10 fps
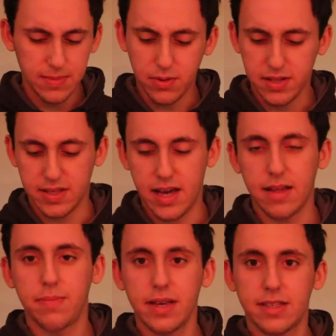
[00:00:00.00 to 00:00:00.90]
simple
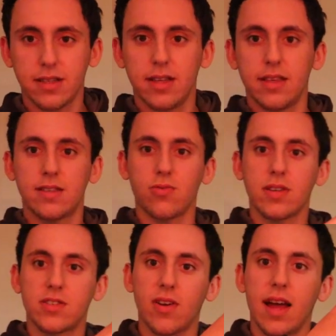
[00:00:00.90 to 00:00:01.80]
design. Basically, this
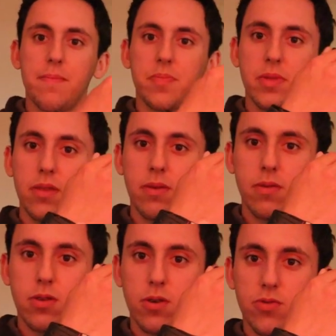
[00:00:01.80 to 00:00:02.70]
wrist strap
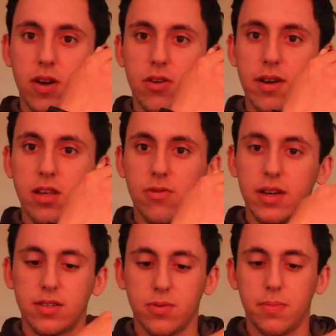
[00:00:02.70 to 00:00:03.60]
goes right around your
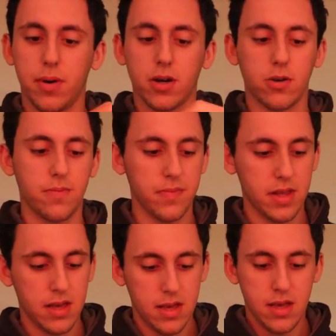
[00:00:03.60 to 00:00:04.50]
wrist with a buckle,
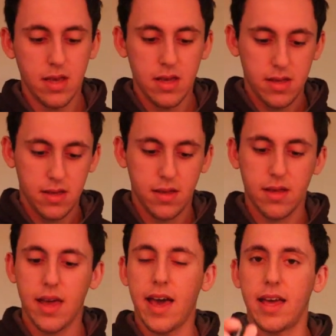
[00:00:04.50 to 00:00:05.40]

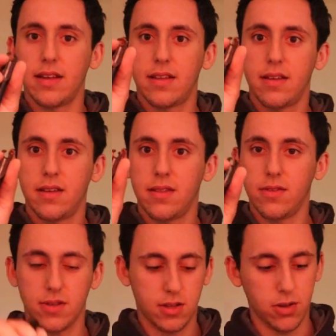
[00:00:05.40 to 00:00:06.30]
and
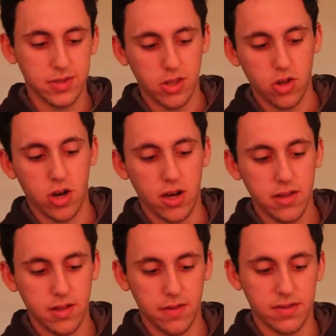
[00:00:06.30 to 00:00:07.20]
there's a closing
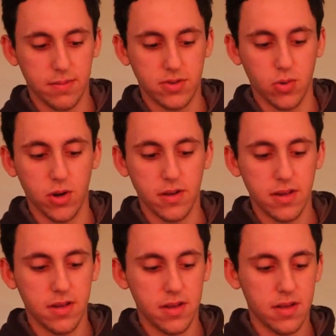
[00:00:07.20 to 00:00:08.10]
jaw of some
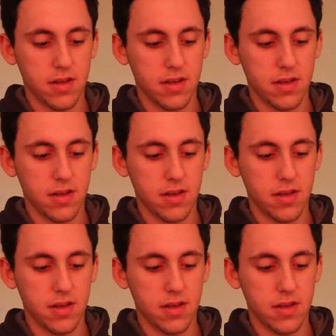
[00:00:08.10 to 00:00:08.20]
sort.